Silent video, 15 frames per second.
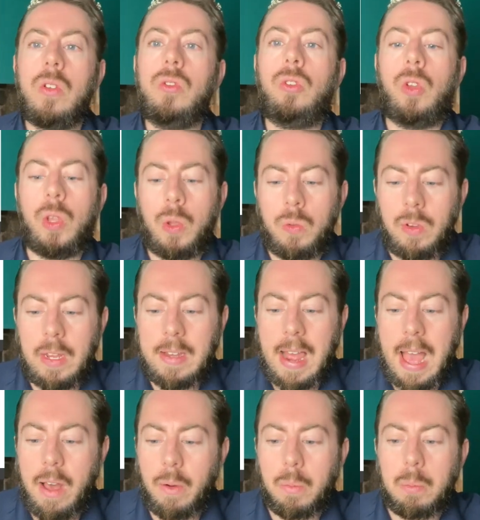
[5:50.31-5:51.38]
Do you need
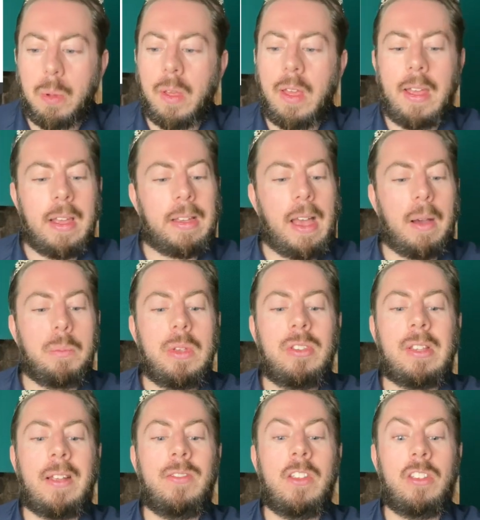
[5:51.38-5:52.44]
help? Can we
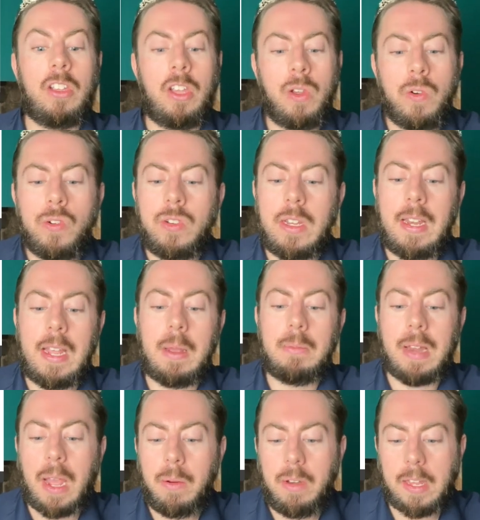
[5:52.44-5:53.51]
send the security team
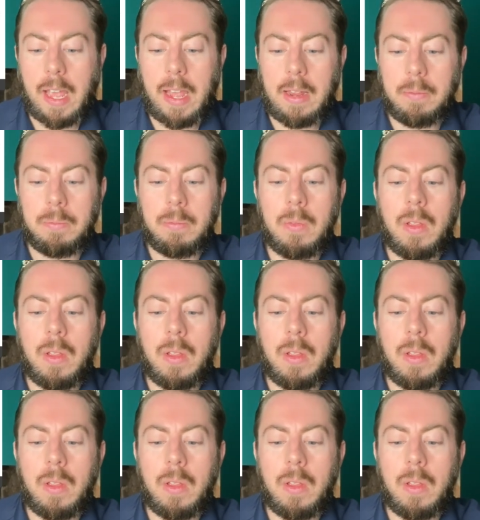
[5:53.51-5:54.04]
down again?